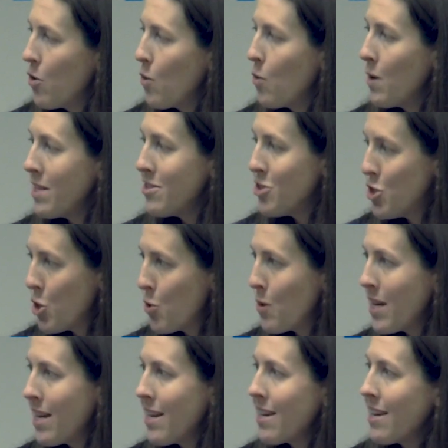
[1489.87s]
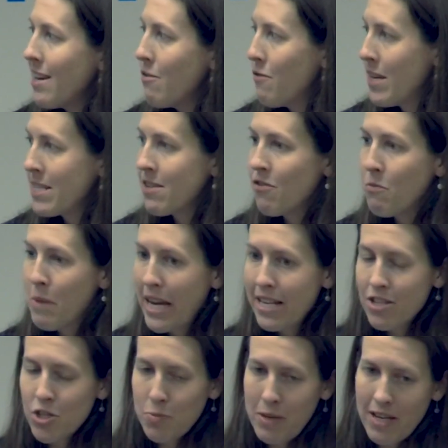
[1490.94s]
when doing invasive
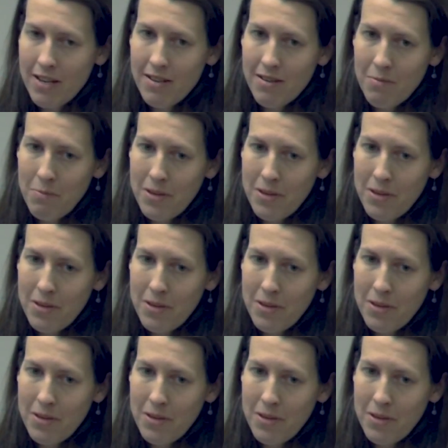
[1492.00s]
management,